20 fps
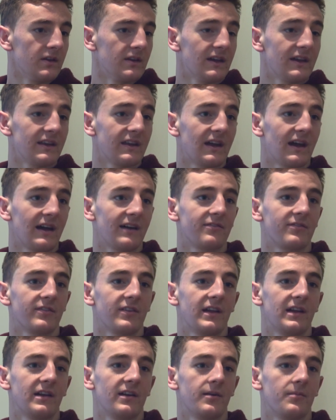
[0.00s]
Yeah, they have.
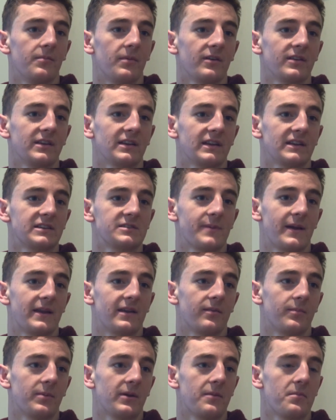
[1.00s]
I think they
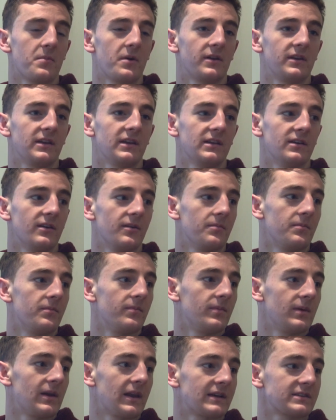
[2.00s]
spent a bit of money
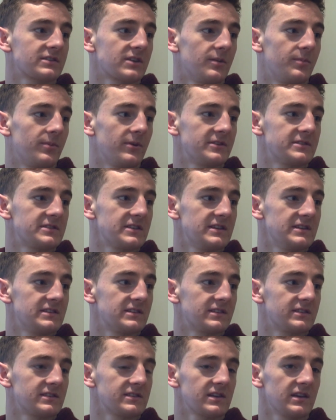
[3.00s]
last couple of
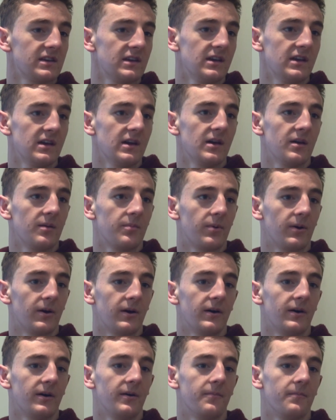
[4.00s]
seasons,
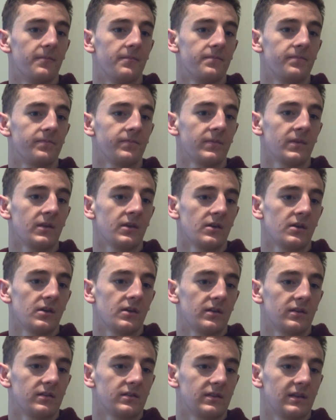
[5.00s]
but
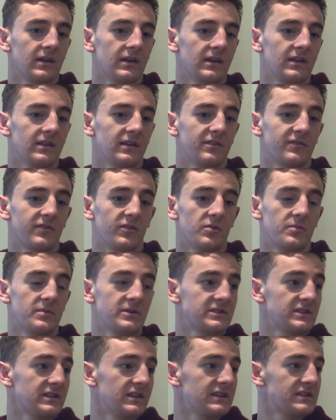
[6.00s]
their
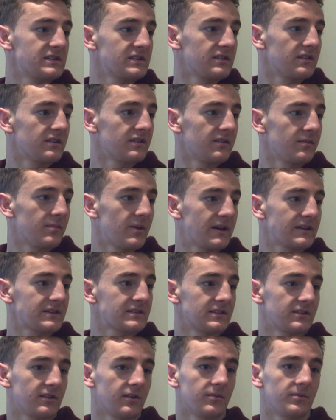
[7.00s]
form isn't the
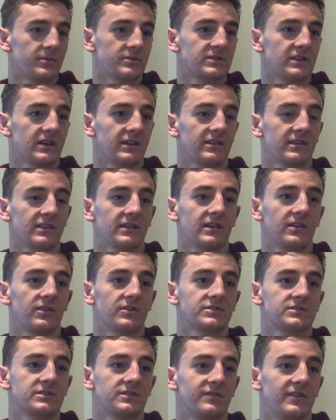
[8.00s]
best. I think they
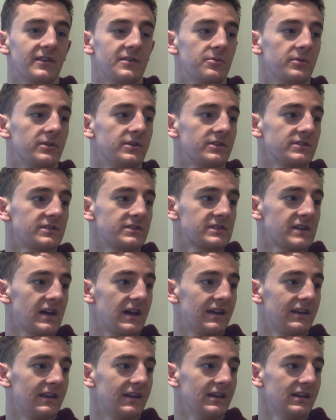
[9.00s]
lost to Fleetwood on
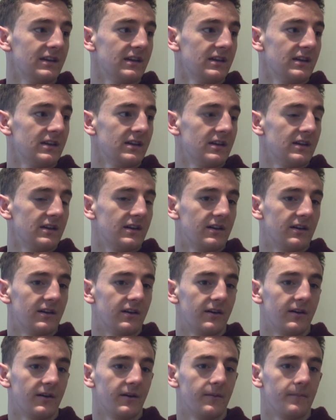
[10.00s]
Saturday,
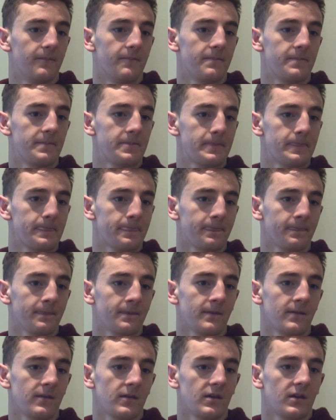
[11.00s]
and
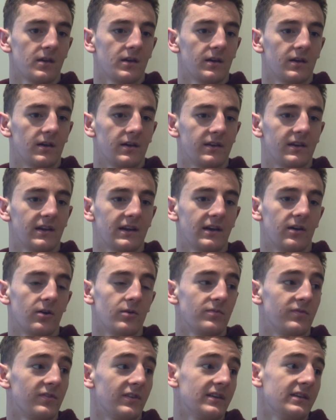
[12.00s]
yeah,
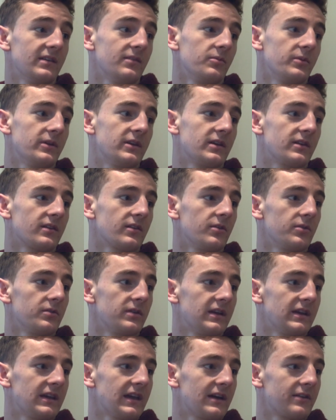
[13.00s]
hopefully we can go
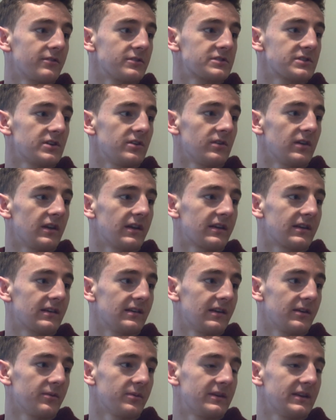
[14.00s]
there get a result
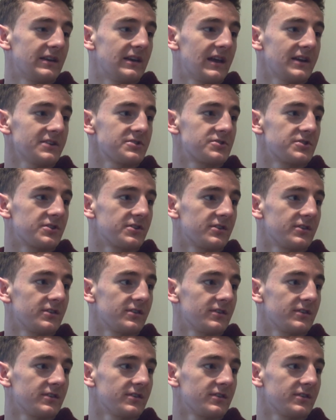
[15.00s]
like we did last year.